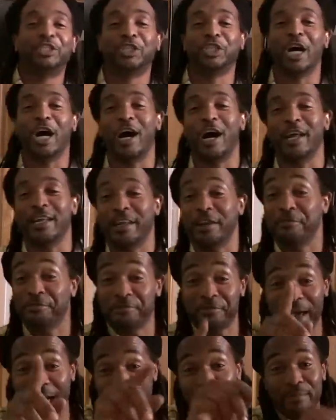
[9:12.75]
Sean and
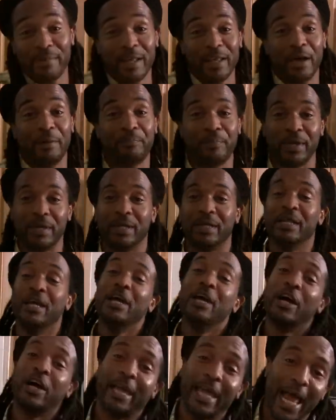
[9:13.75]
family up in
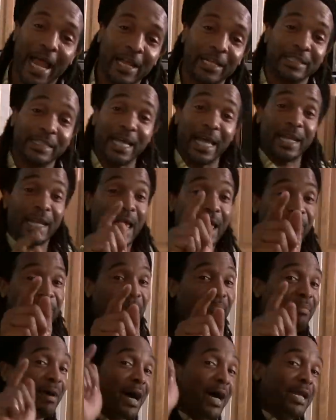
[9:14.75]
Camden,
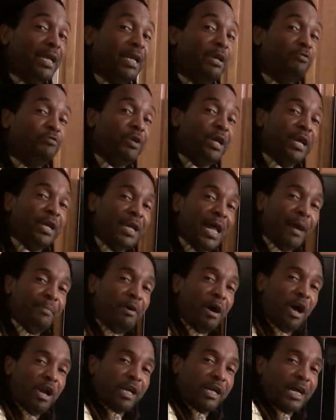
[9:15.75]
everybody. Rina
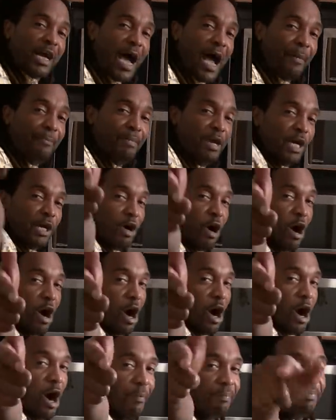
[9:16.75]
Monka, big
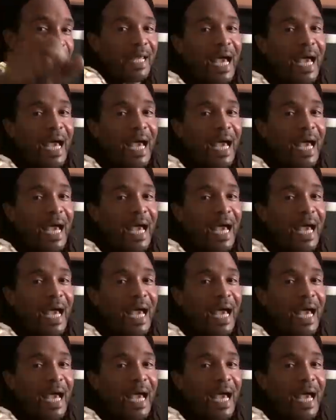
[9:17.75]
old